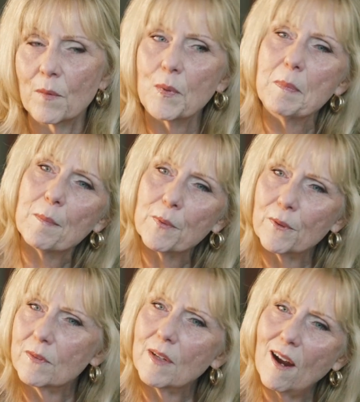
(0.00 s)

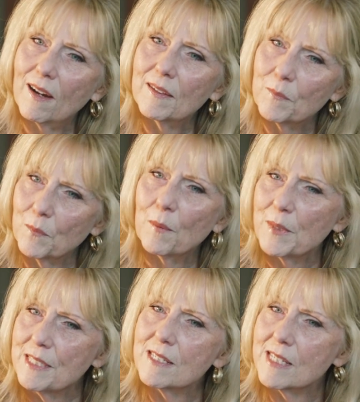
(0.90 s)
remember what
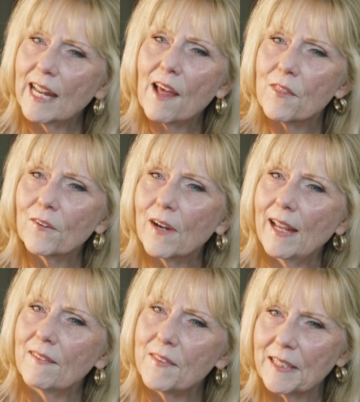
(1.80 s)
we did together
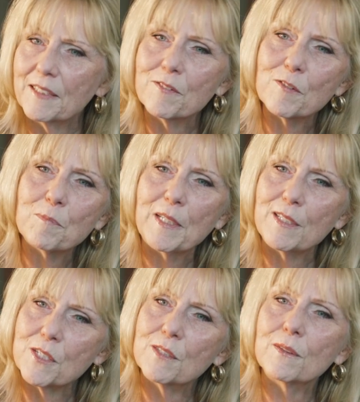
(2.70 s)
and think enough of
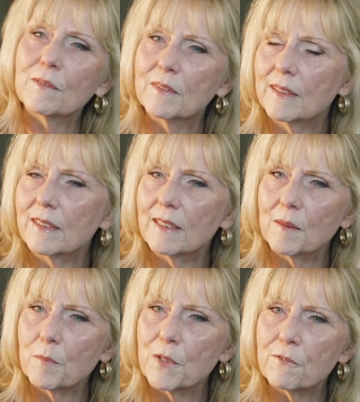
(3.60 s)
me to
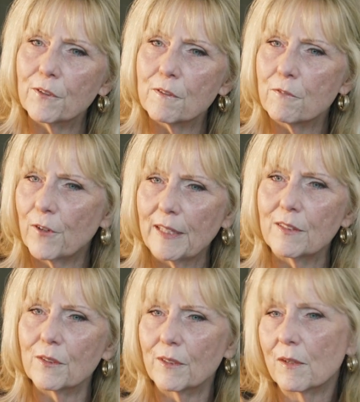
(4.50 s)
refer a
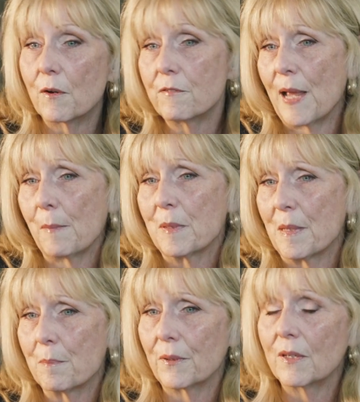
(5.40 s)
friend or a family
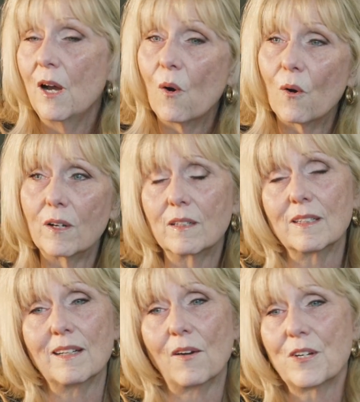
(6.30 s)
member, or
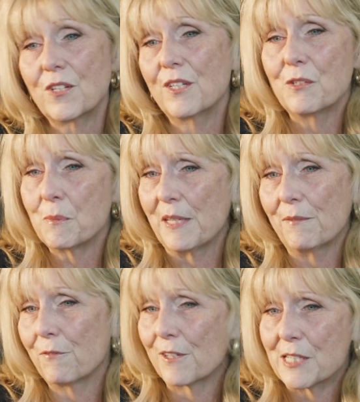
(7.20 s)
to use
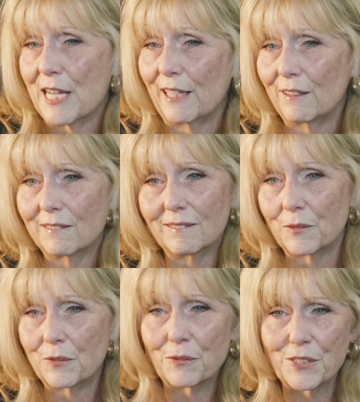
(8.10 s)
me for a second
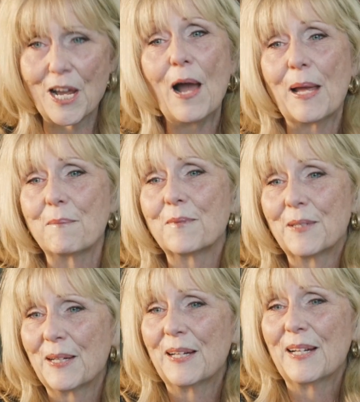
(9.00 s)
or third time.
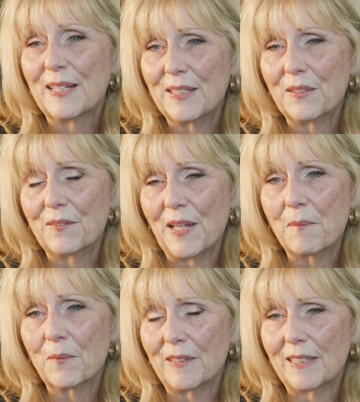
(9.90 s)
You know,
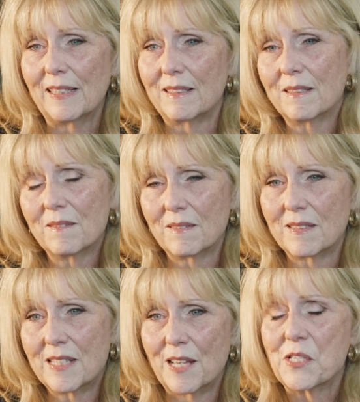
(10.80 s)
that really
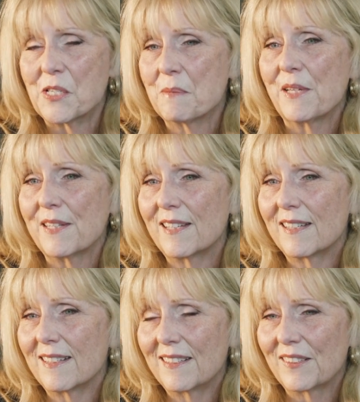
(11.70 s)
says to me
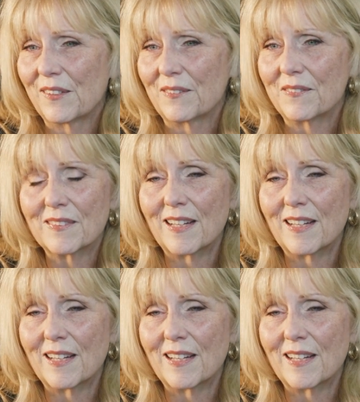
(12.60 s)
that, you know,